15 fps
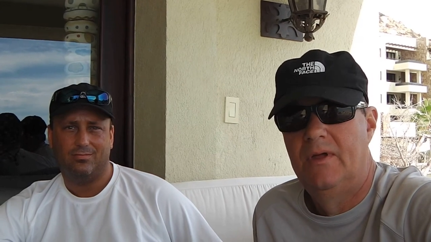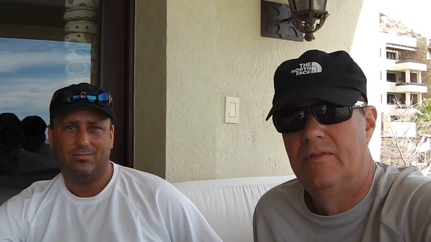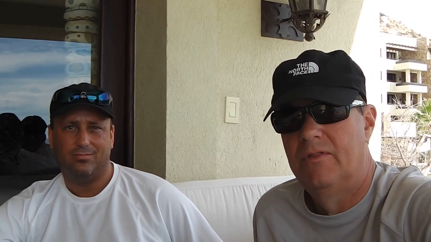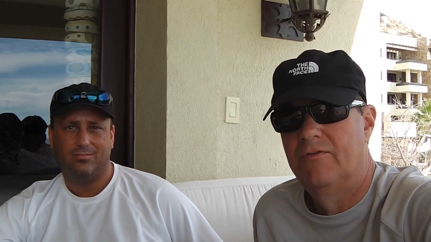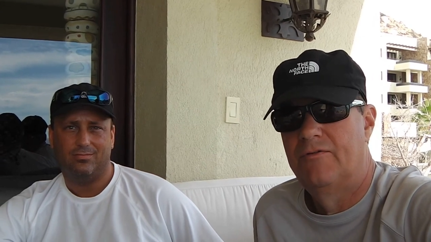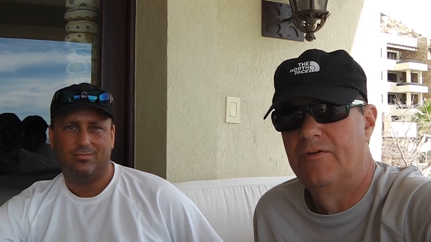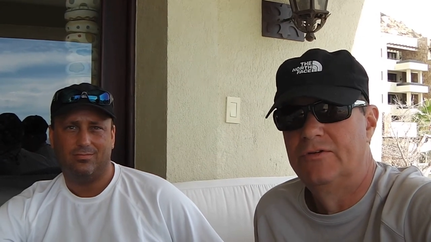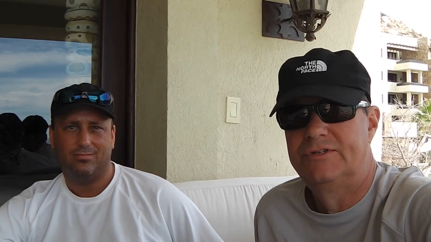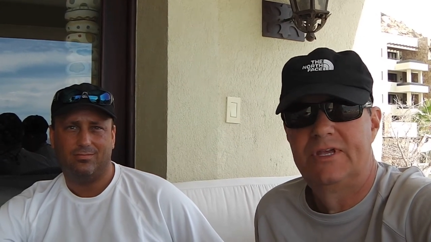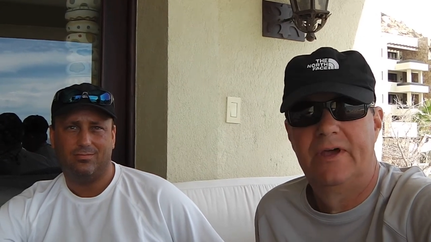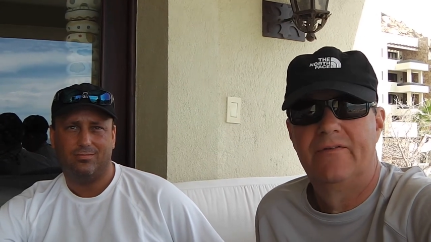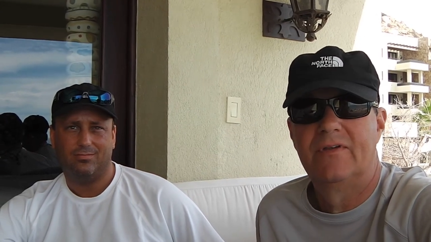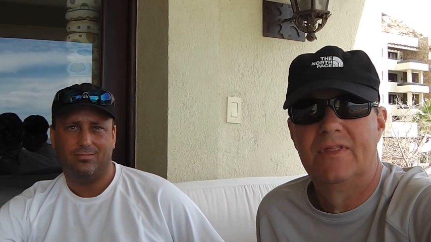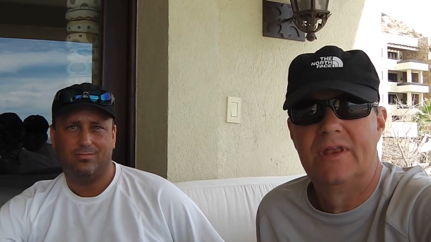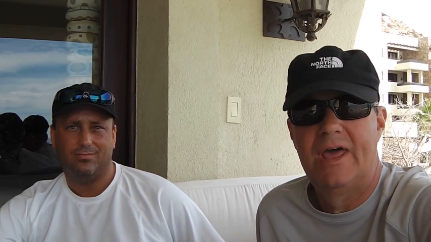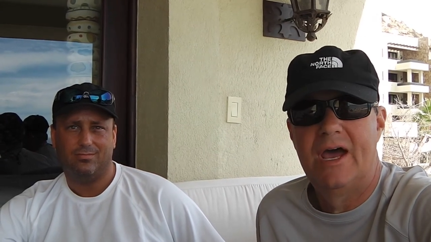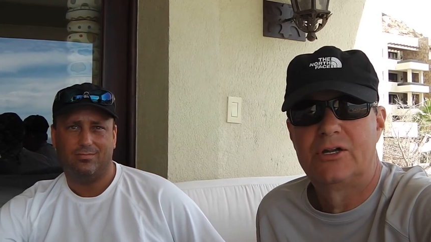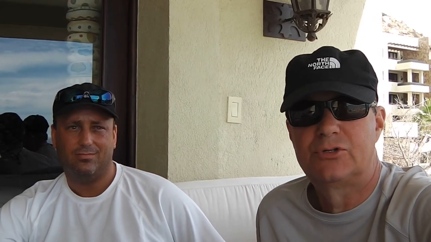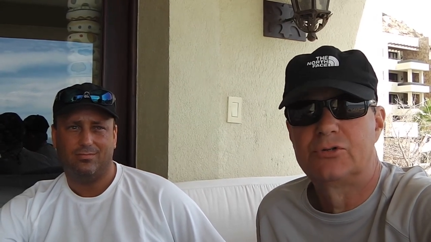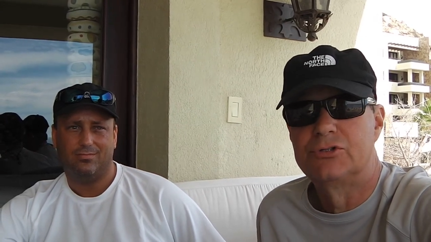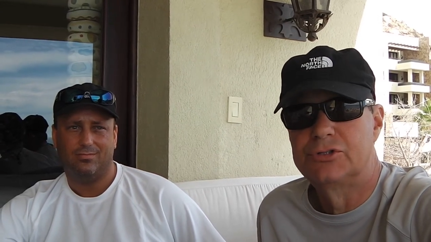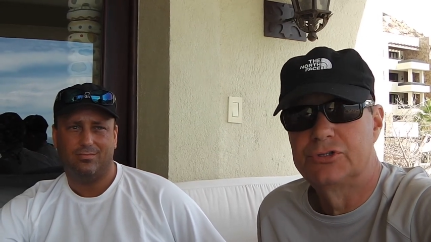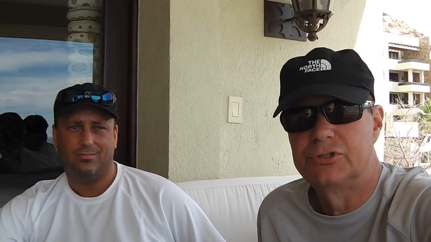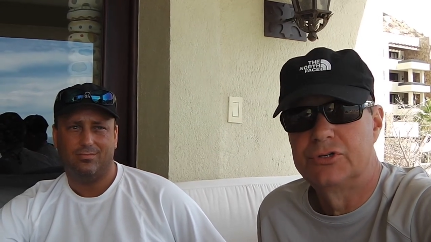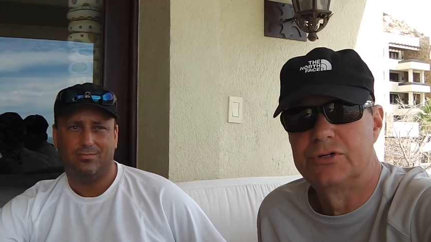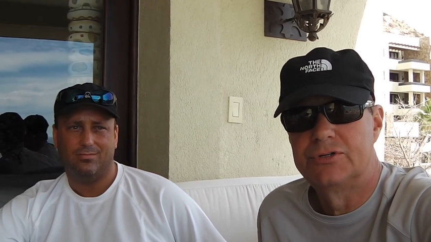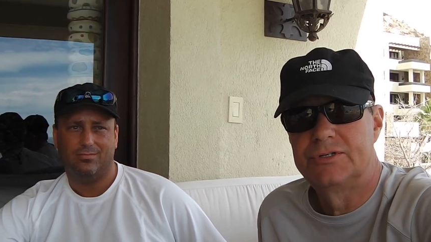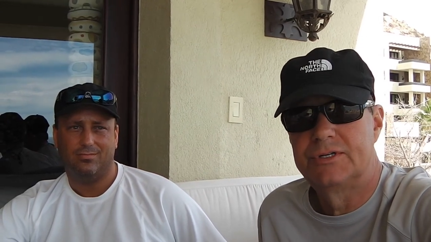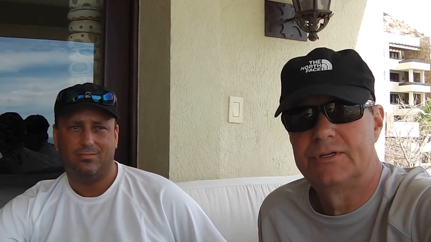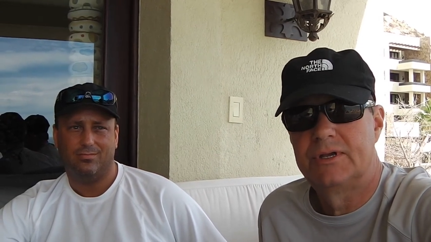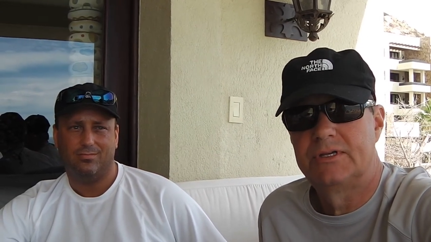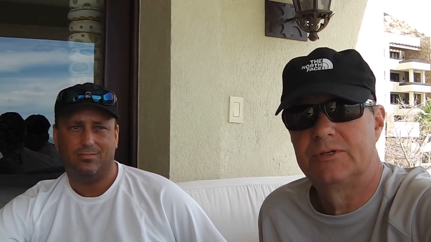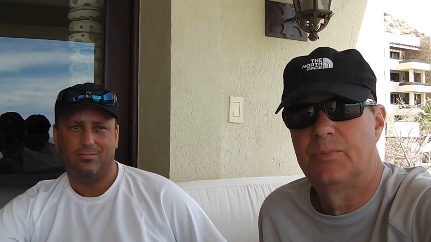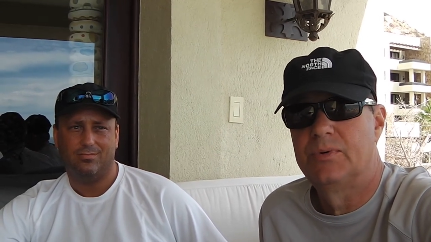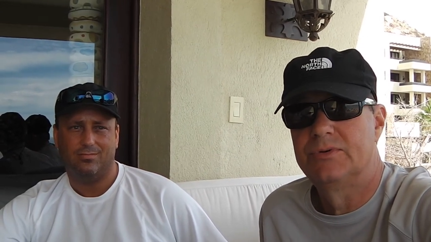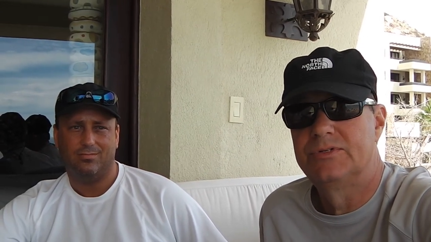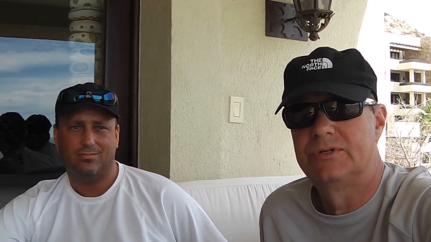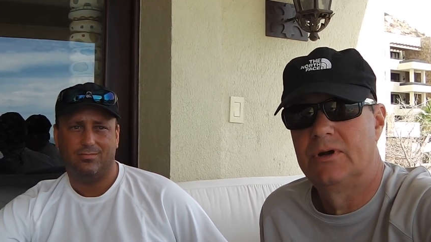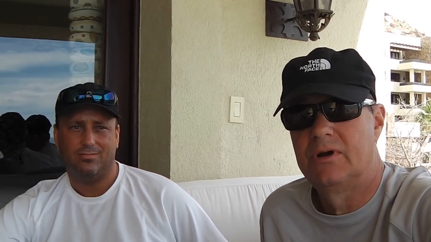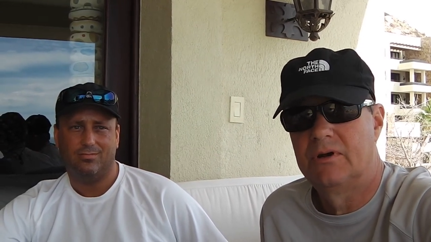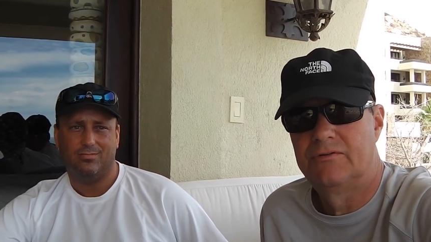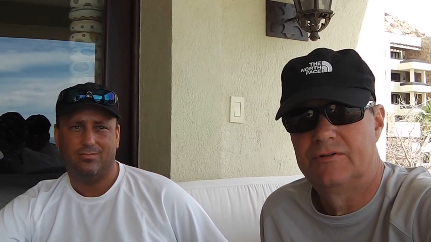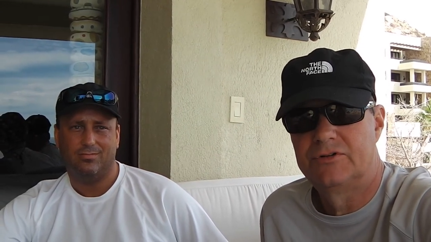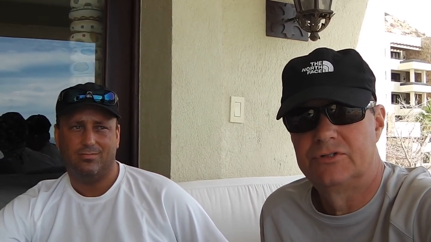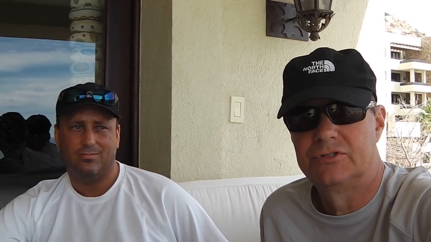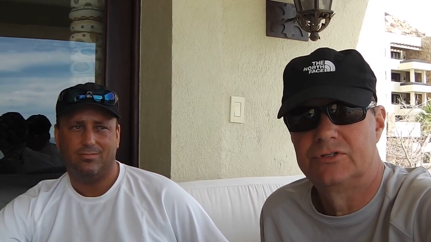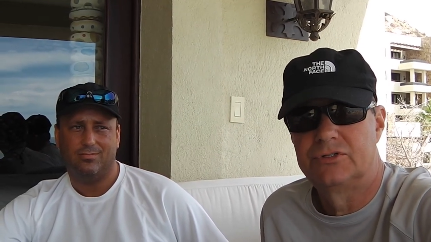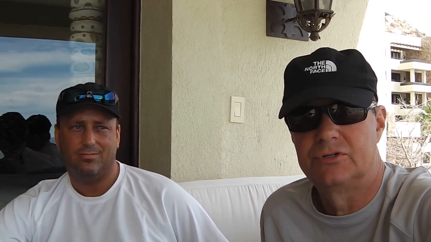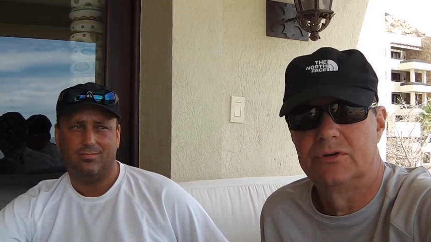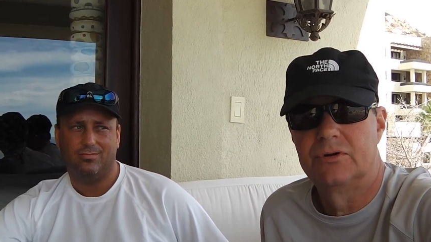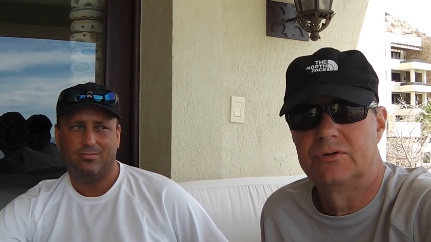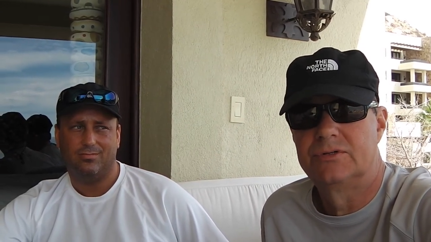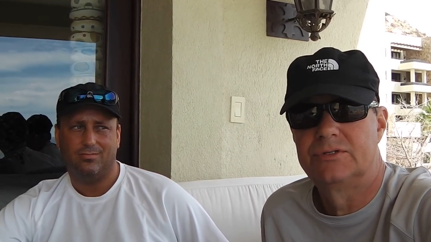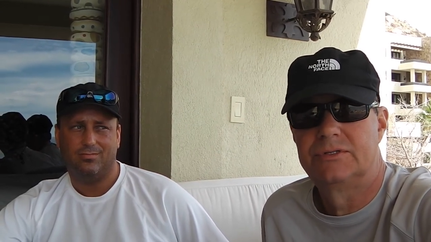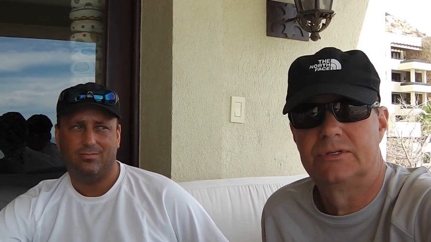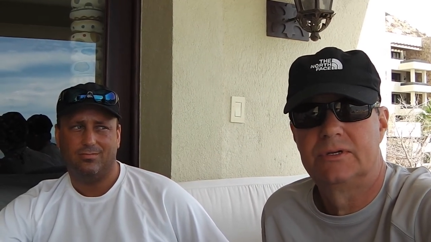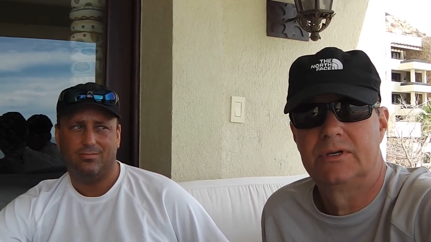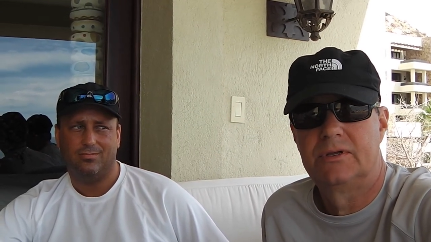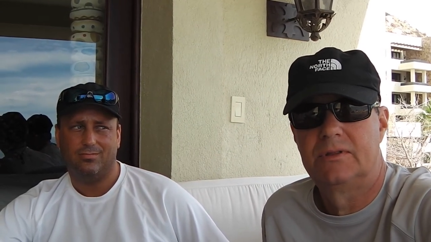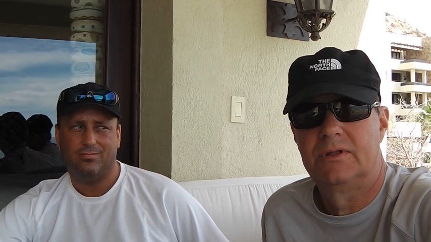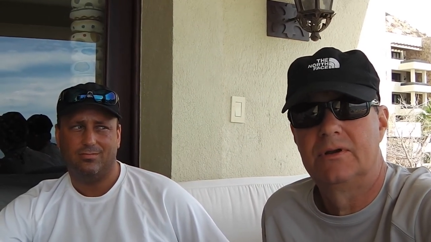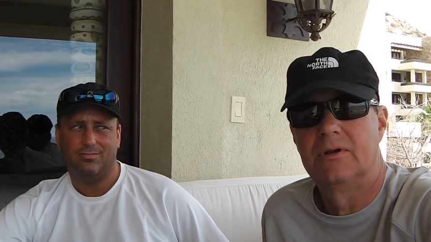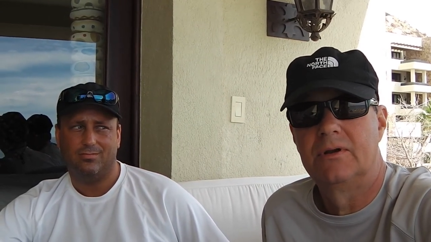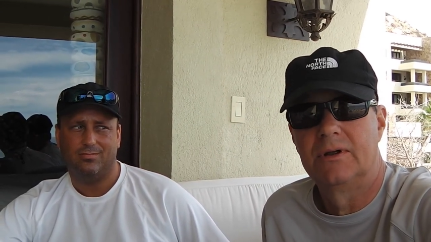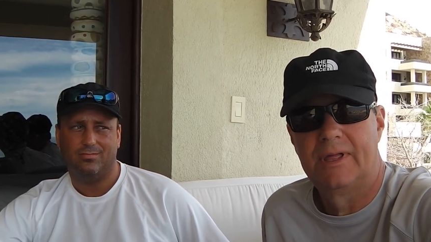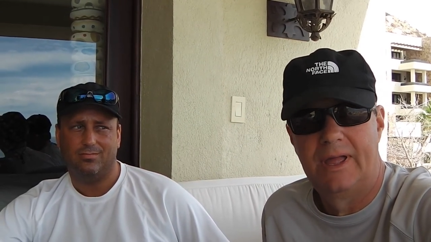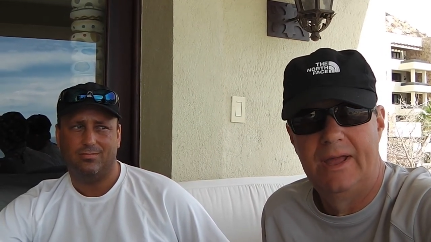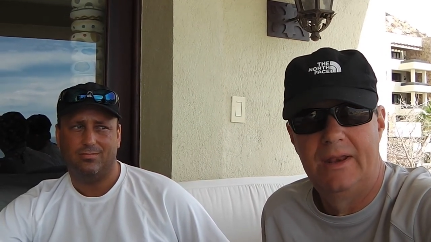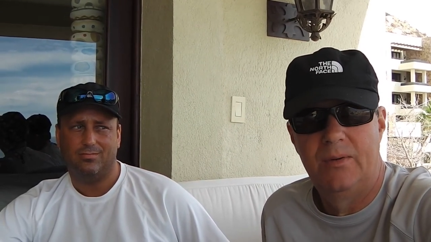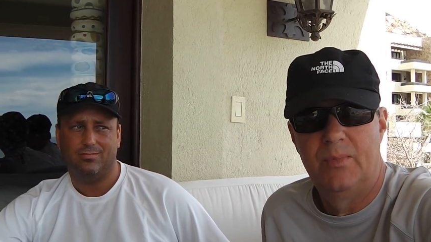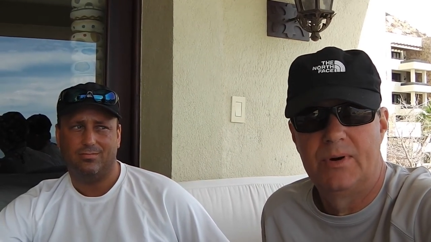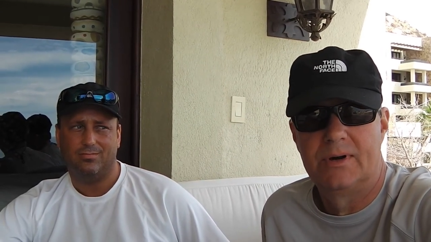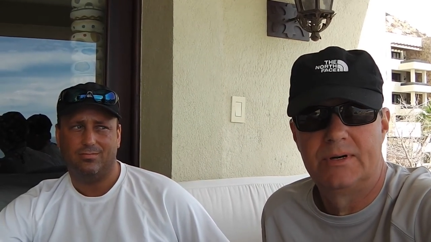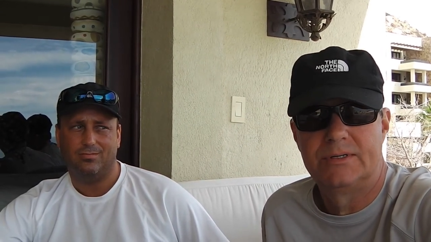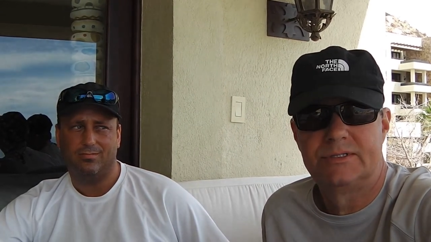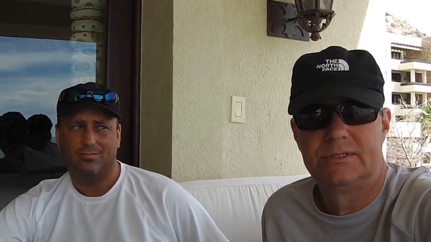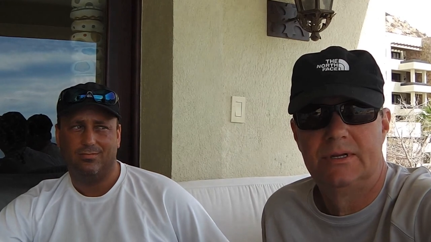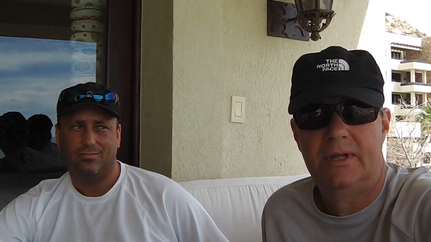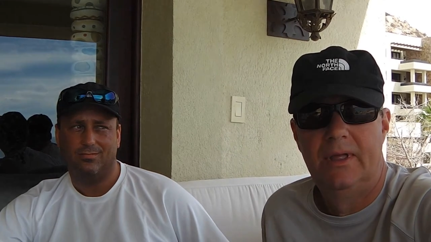Speaker 1: the fruits having the natural sugars as opposed to artificial sugars uh, that are in candy bars